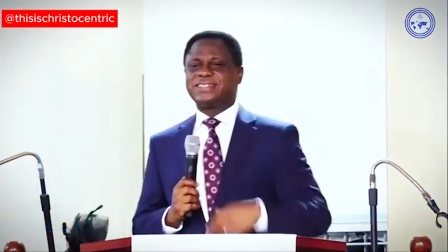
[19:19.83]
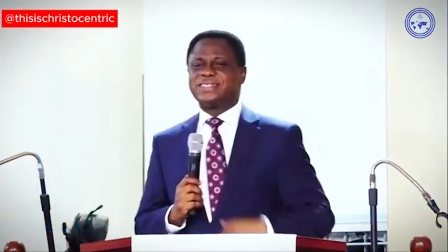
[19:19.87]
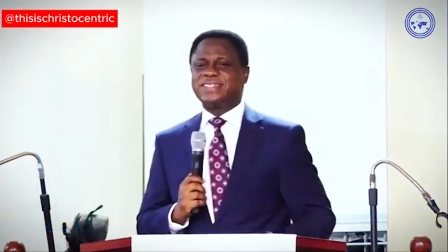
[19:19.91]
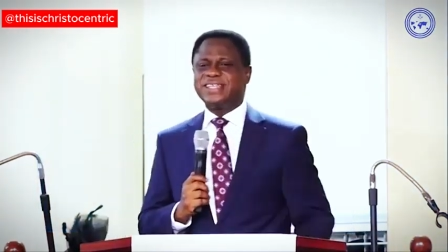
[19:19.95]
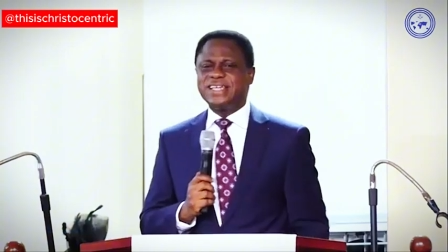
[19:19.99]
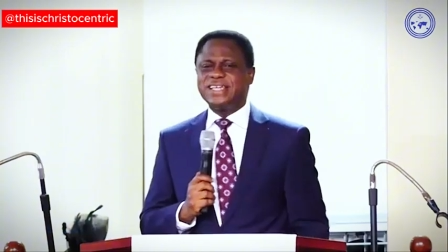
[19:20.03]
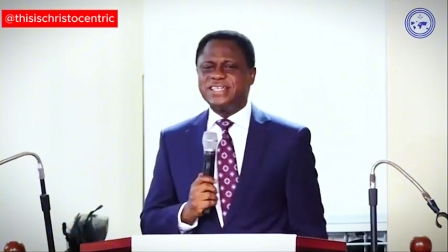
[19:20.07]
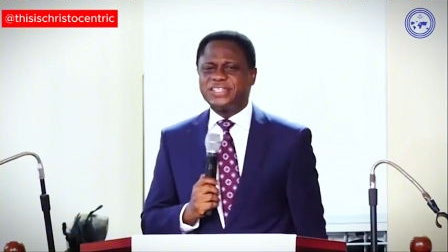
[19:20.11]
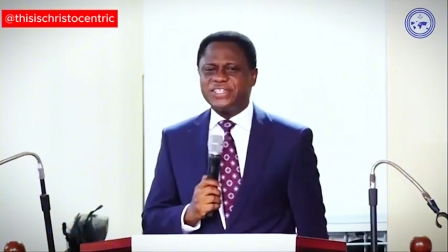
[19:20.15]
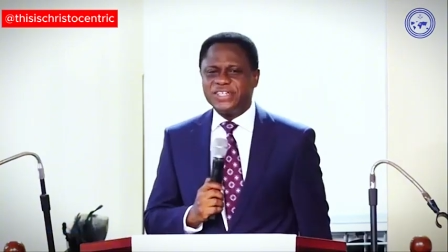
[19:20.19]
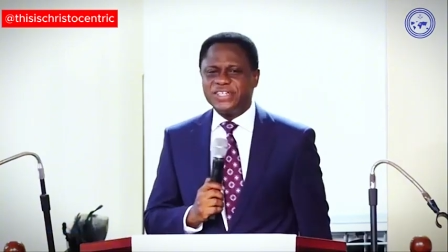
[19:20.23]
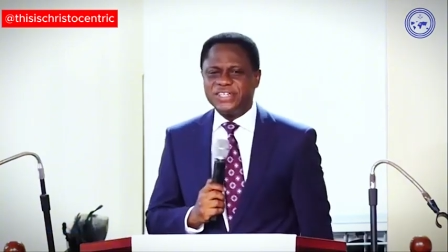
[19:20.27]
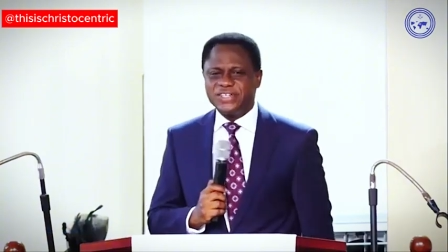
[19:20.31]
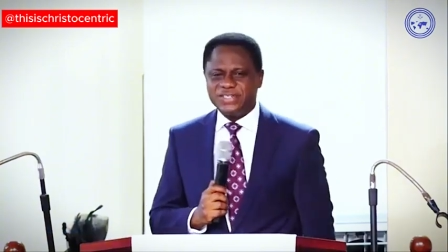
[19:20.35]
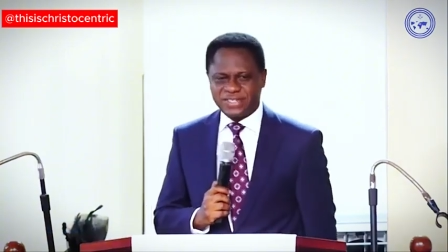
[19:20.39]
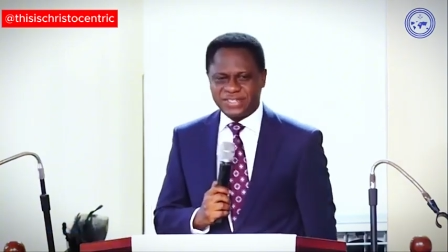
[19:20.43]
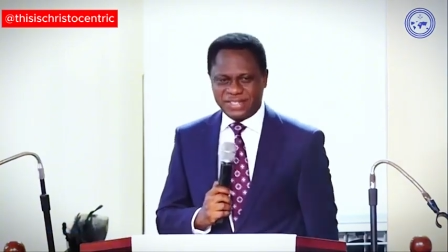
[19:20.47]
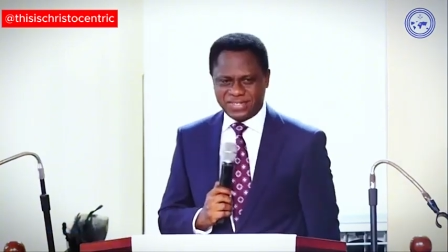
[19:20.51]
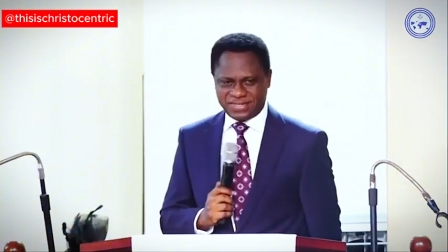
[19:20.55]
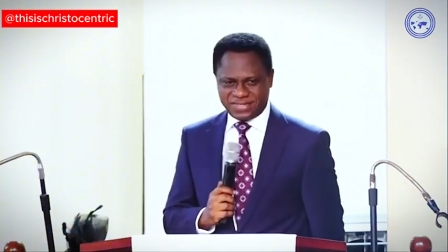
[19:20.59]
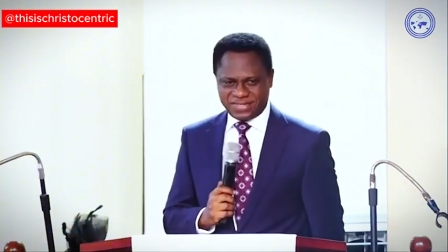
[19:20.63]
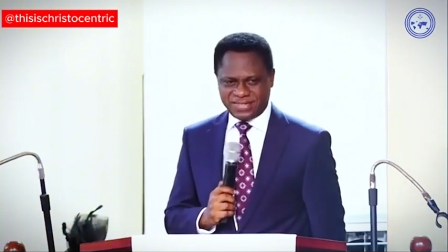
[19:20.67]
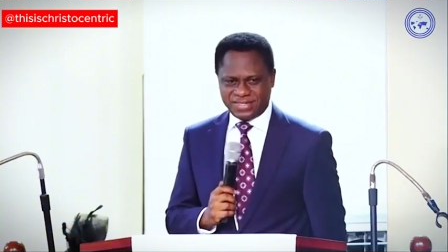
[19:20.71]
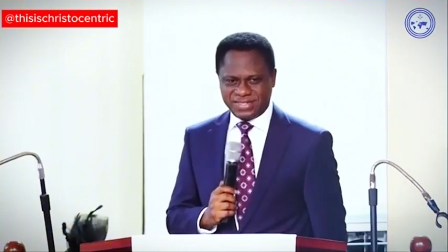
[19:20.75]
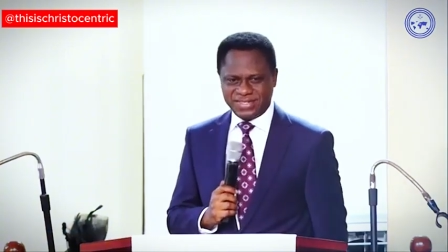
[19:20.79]
See
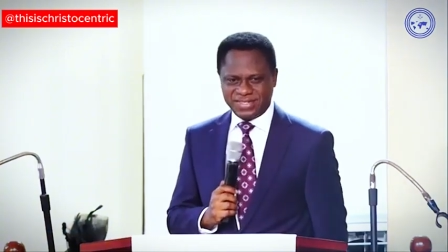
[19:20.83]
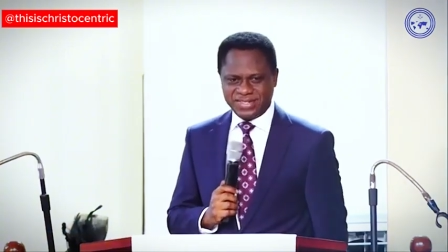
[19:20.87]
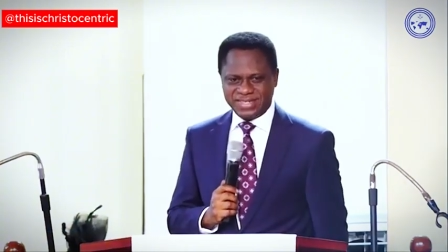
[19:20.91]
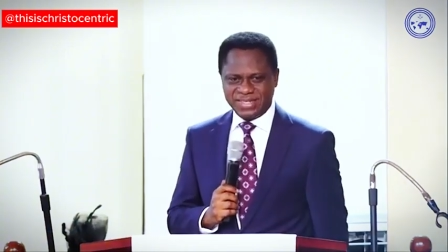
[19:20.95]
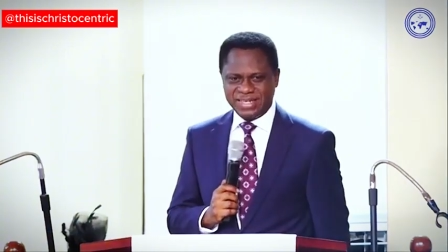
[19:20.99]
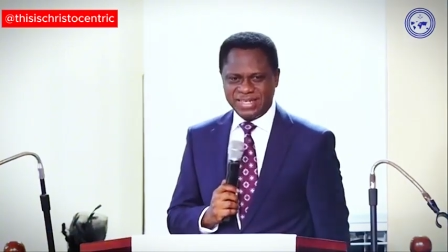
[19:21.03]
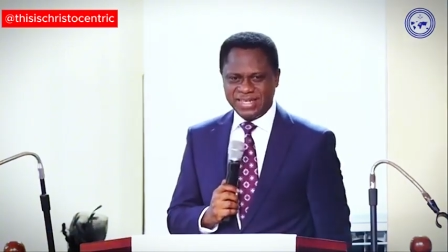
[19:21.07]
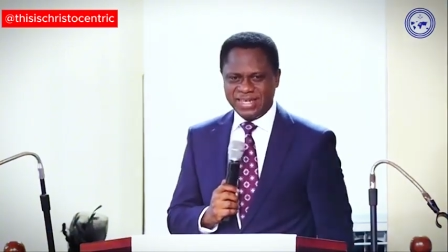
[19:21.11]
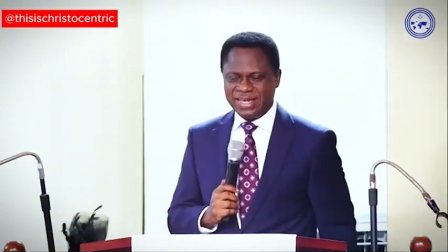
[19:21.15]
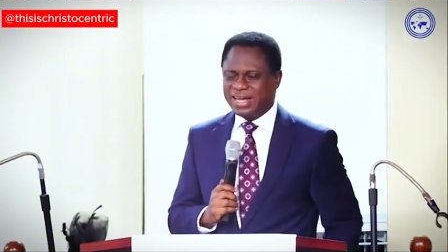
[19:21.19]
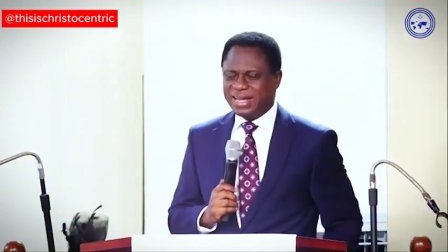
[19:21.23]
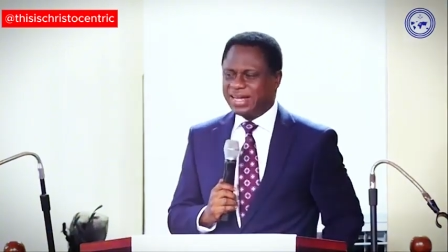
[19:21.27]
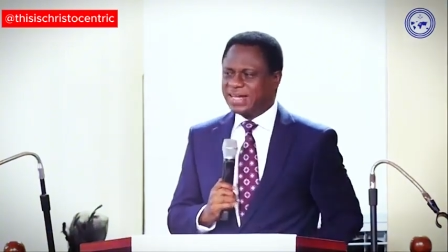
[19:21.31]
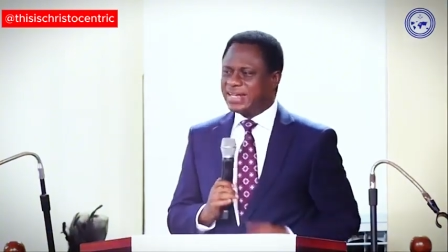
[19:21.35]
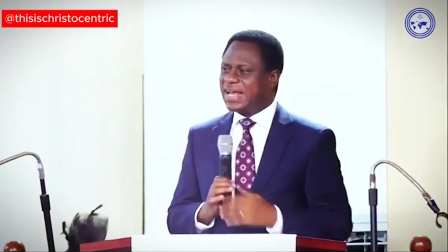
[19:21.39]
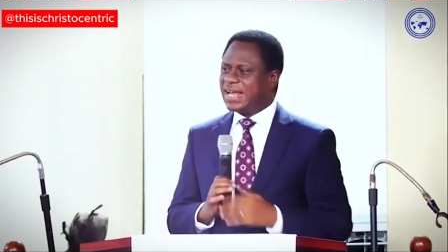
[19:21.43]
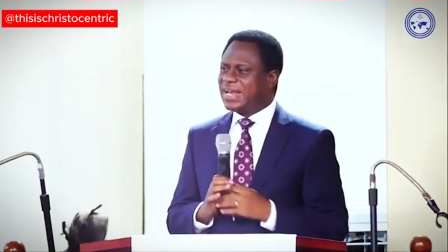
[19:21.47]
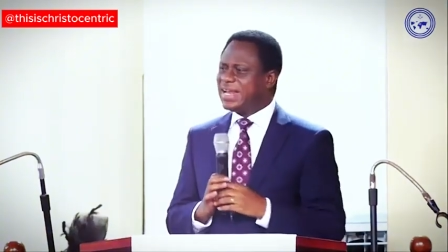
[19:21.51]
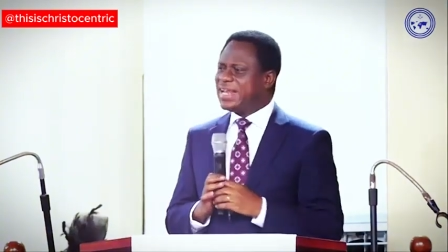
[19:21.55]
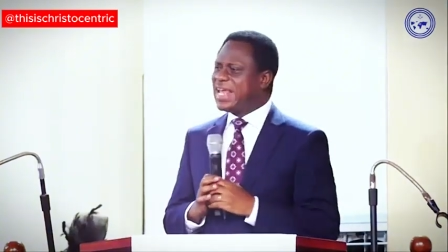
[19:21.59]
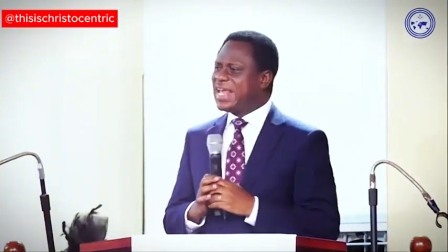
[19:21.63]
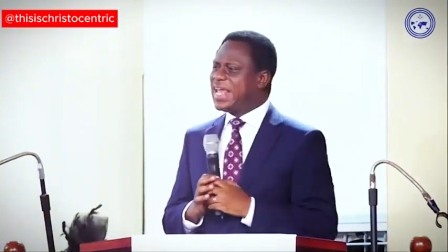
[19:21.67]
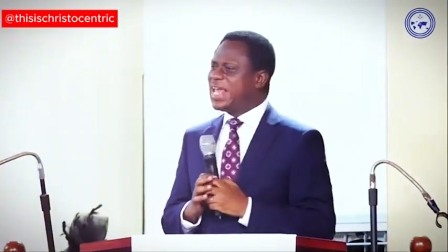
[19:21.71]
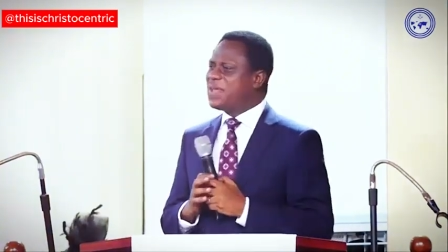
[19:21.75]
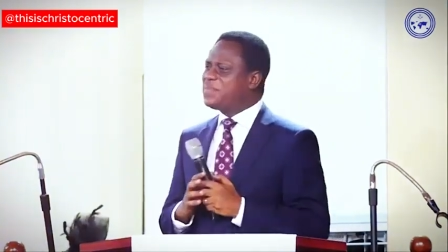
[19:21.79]
Jesus. The
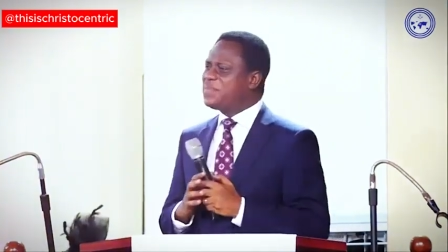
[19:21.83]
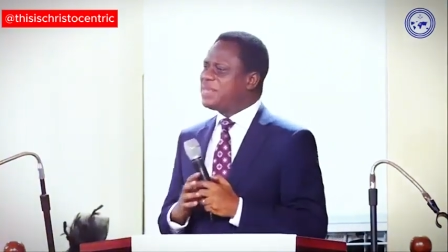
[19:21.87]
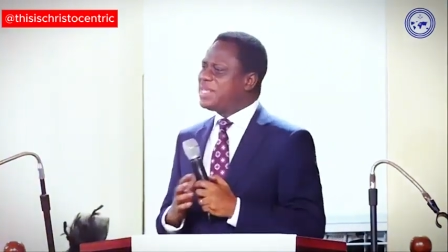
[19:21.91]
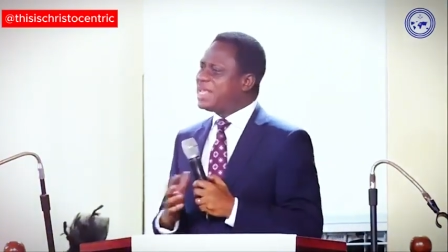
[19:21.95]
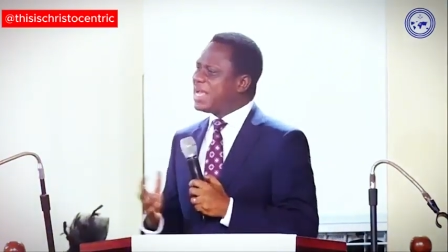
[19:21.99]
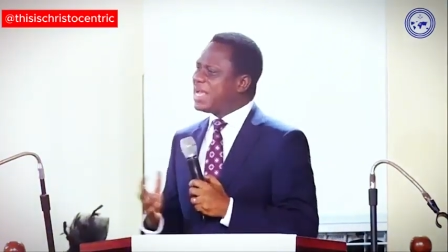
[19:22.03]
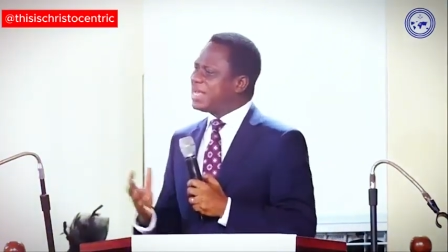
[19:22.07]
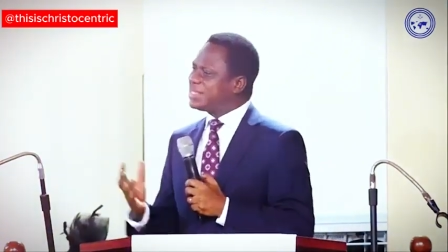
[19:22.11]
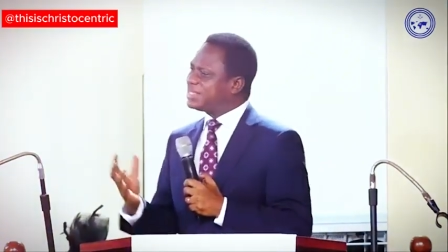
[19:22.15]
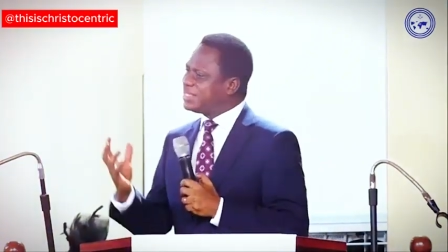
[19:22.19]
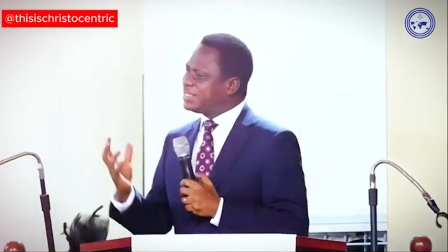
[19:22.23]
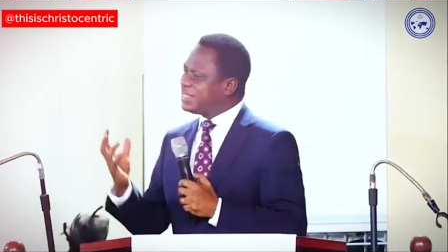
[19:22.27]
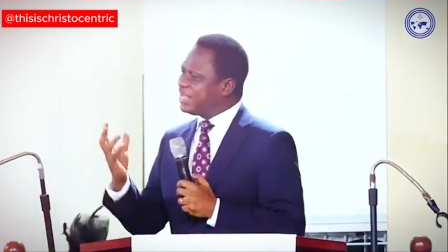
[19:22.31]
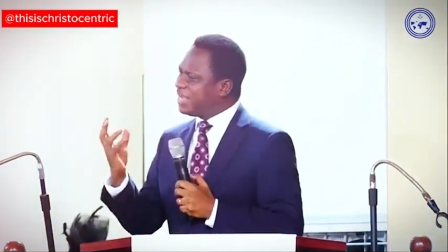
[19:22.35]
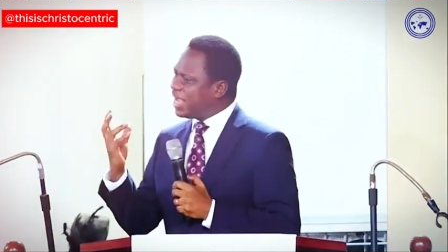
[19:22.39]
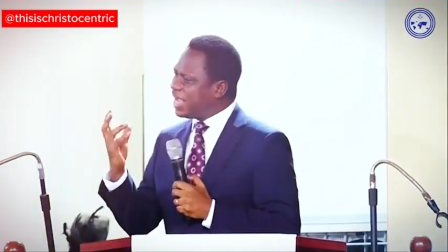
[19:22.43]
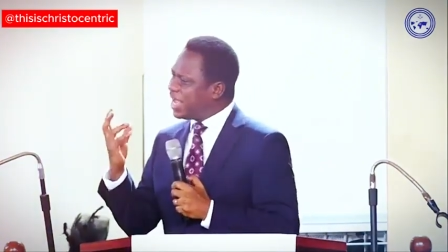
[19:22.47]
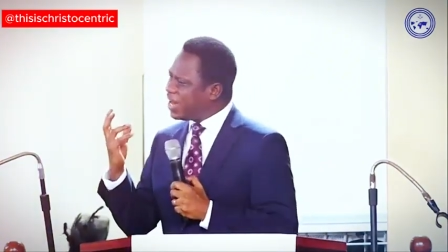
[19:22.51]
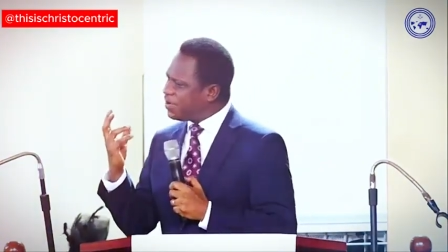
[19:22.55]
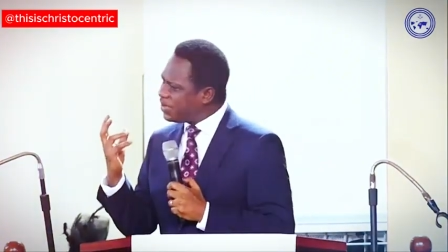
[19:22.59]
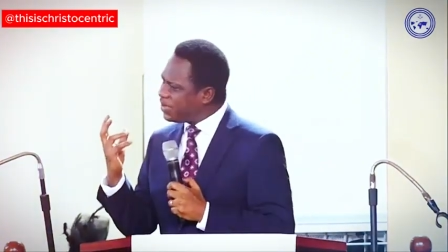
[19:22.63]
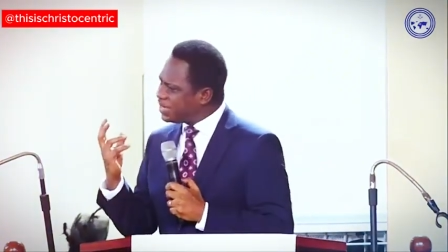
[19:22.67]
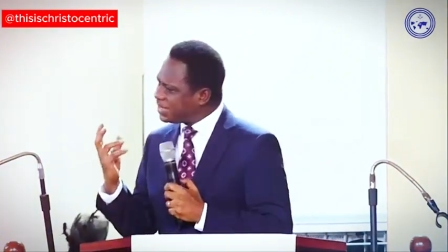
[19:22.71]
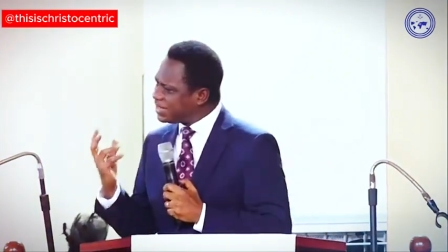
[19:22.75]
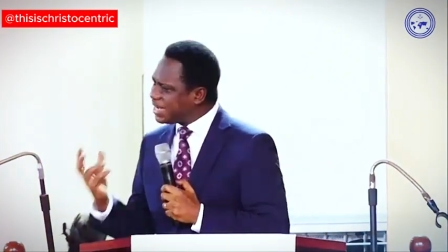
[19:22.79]
name he has
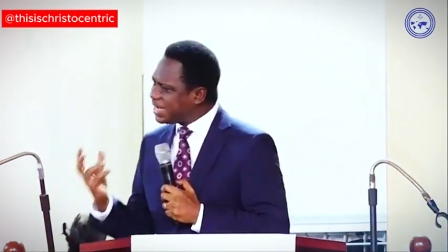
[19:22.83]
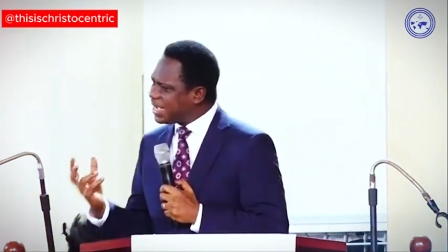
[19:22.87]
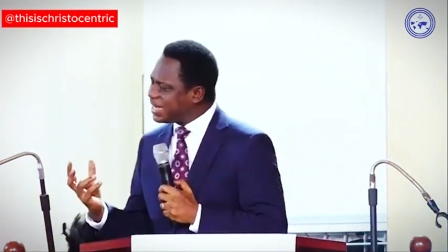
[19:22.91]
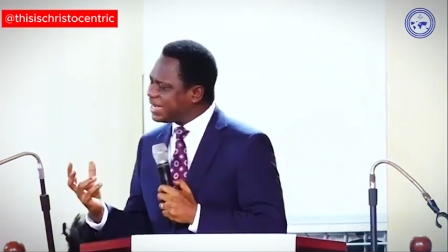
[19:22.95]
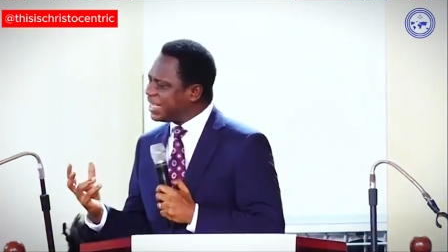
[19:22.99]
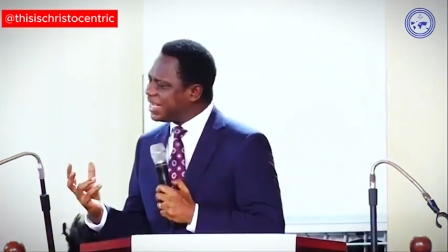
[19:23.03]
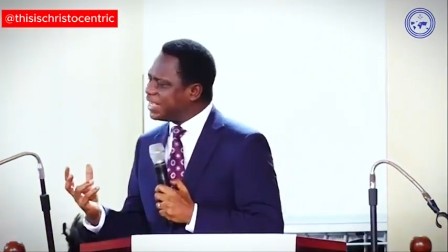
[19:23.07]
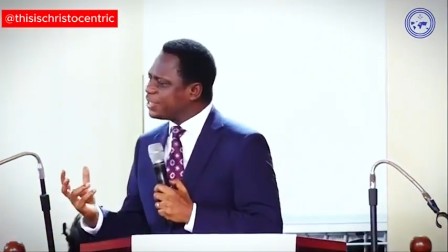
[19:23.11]
inherited